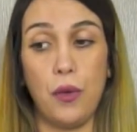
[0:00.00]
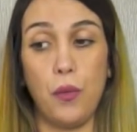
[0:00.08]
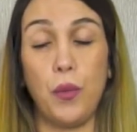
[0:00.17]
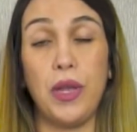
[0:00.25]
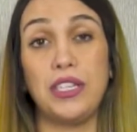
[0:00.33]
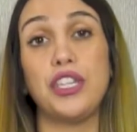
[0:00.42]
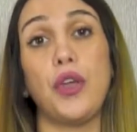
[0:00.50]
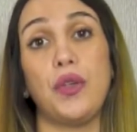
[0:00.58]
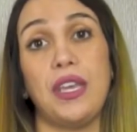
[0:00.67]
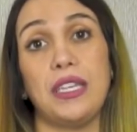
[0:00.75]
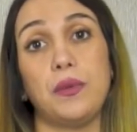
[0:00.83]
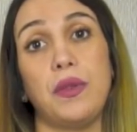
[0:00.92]
We'd know
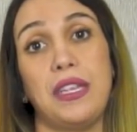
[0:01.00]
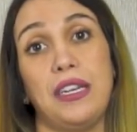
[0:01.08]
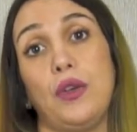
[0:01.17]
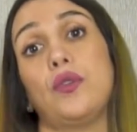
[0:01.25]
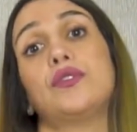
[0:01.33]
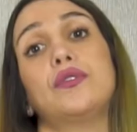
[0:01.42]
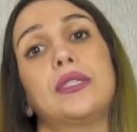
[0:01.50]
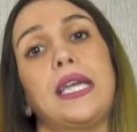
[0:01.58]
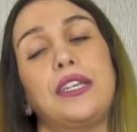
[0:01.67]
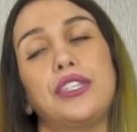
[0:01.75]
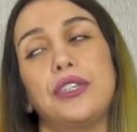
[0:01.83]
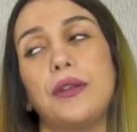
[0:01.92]
this within a
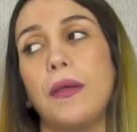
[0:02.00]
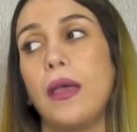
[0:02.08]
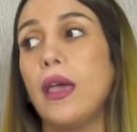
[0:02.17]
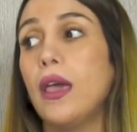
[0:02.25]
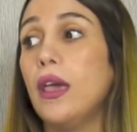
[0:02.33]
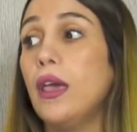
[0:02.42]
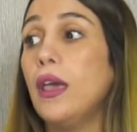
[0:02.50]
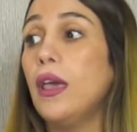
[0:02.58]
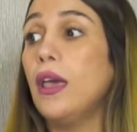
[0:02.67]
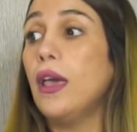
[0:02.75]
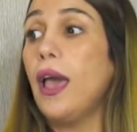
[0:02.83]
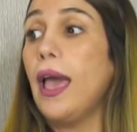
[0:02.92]
consultation.
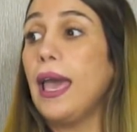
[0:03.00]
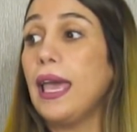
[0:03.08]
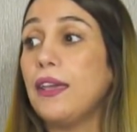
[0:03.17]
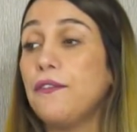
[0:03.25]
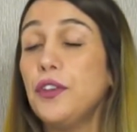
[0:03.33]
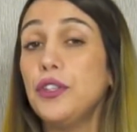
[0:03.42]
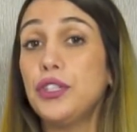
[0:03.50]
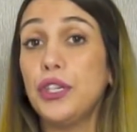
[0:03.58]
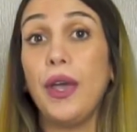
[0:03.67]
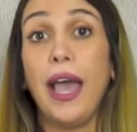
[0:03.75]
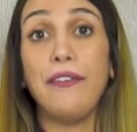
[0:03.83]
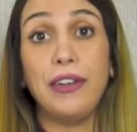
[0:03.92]
If you do
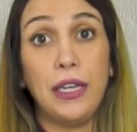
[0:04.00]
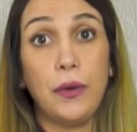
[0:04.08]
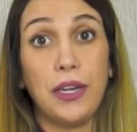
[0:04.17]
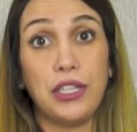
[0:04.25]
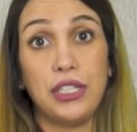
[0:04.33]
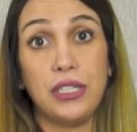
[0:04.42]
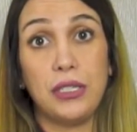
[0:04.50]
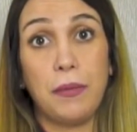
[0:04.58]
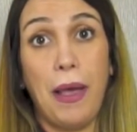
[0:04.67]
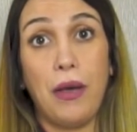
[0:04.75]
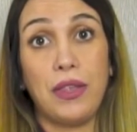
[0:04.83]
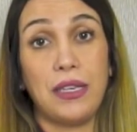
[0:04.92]
have any questions
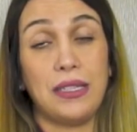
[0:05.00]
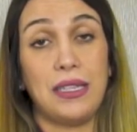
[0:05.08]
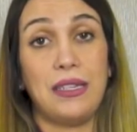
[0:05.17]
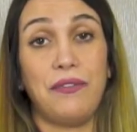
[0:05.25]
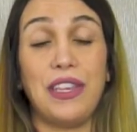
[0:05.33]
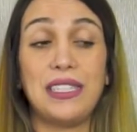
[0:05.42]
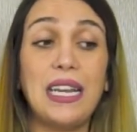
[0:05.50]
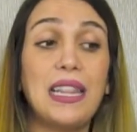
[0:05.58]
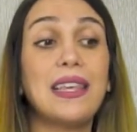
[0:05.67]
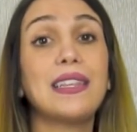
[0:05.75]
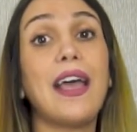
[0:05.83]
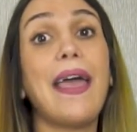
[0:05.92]
about this, and if there's
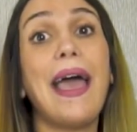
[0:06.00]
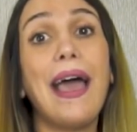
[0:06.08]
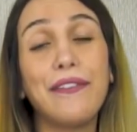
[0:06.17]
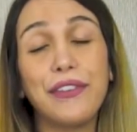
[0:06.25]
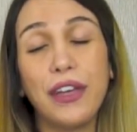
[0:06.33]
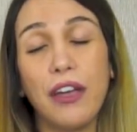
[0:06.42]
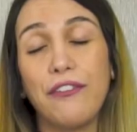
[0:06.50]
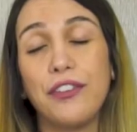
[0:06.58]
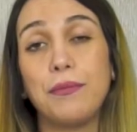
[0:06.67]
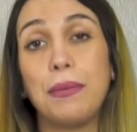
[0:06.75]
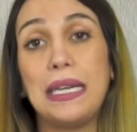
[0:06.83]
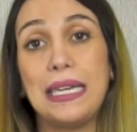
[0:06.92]
anything that I haven't
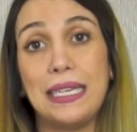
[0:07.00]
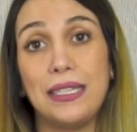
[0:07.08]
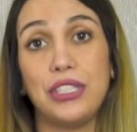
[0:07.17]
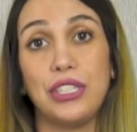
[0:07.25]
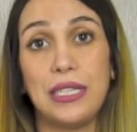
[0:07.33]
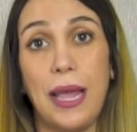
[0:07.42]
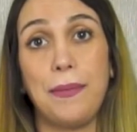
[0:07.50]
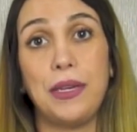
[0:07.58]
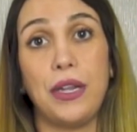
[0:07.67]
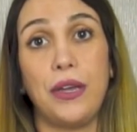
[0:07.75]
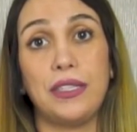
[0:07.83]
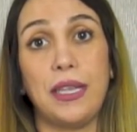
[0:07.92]
covered, please just let
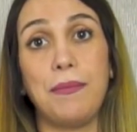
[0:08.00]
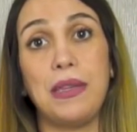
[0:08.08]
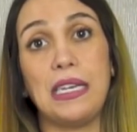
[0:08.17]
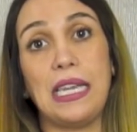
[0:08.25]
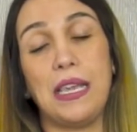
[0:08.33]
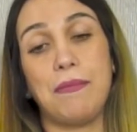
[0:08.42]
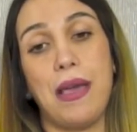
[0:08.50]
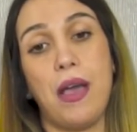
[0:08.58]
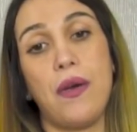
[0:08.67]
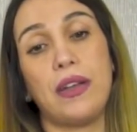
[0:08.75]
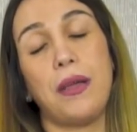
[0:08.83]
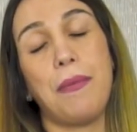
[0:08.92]
me know, send me an
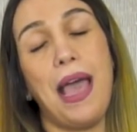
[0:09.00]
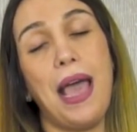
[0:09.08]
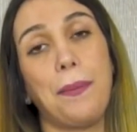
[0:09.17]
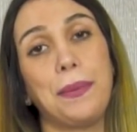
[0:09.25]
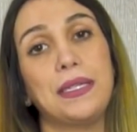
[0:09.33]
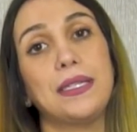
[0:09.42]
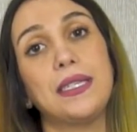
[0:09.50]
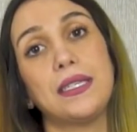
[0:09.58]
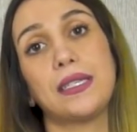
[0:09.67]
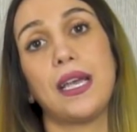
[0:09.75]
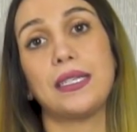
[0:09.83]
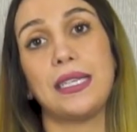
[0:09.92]
email, and I'm happy to
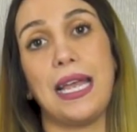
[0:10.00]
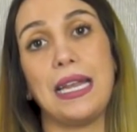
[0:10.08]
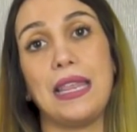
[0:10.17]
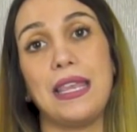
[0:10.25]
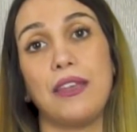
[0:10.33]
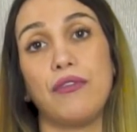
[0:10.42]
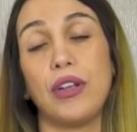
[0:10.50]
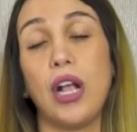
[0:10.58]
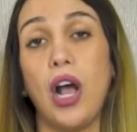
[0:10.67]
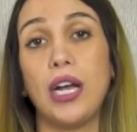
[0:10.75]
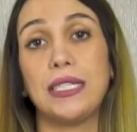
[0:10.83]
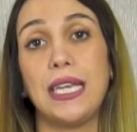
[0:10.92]
discuss anything
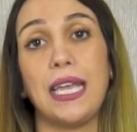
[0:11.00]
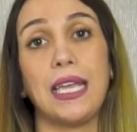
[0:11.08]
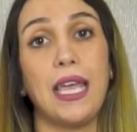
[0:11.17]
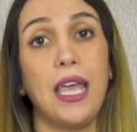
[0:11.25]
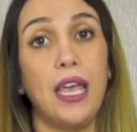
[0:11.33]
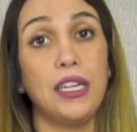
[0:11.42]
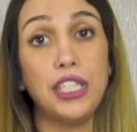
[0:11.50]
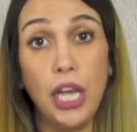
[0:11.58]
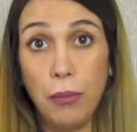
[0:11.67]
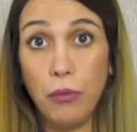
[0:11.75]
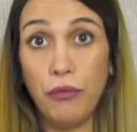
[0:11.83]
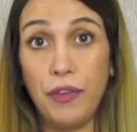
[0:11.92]
regarding
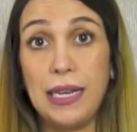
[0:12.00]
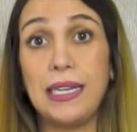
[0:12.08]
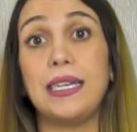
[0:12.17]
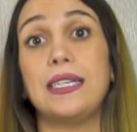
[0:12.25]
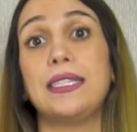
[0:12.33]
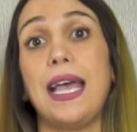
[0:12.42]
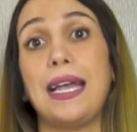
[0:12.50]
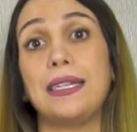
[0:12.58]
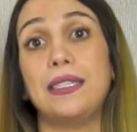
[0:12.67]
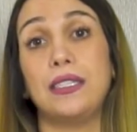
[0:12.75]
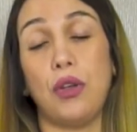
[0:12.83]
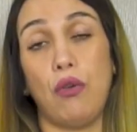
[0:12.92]
dermal fillers
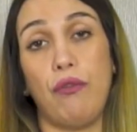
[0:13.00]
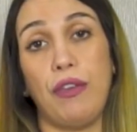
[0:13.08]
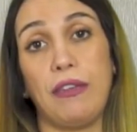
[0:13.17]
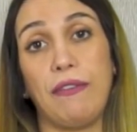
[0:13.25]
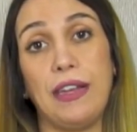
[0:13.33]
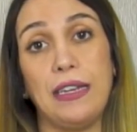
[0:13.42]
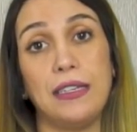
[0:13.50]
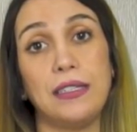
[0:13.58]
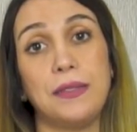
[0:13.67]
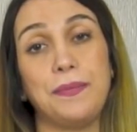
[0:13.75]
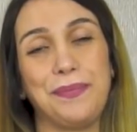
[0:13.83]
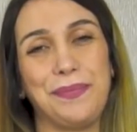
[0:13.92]
and dissolving
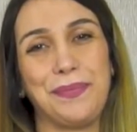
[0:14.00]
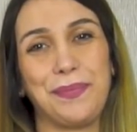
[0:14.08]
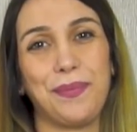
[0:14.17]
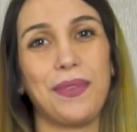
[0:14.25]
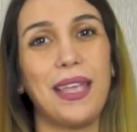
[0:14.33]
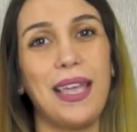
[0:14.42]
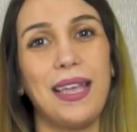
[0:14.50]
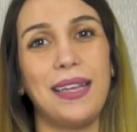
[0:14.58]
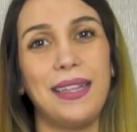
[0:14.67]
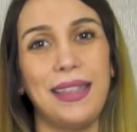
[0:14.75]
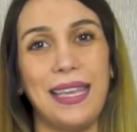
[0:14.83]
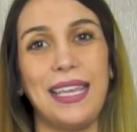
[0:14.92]
fillers.
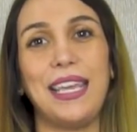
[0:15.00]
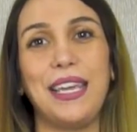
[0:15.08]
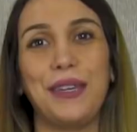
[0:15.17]
Thank